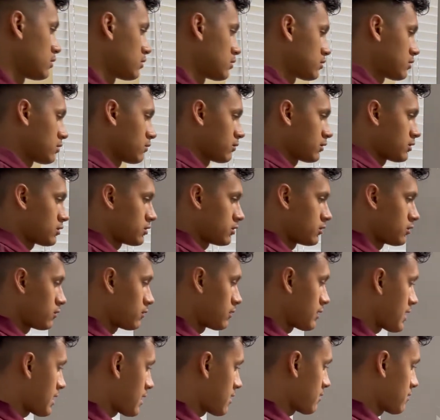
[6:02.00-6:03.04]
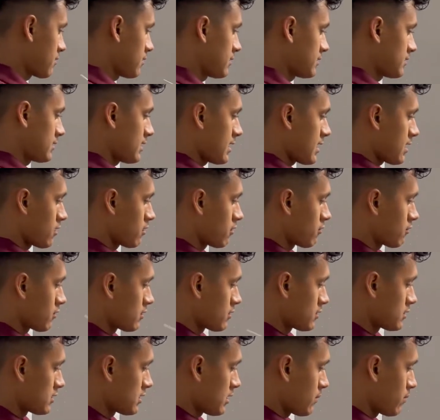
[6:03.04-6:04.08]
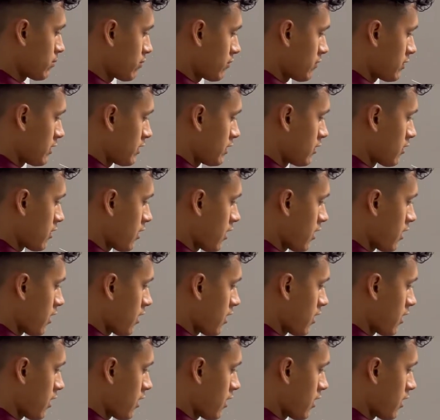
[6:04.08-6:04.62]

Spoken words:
So what you do now is now you want to separate your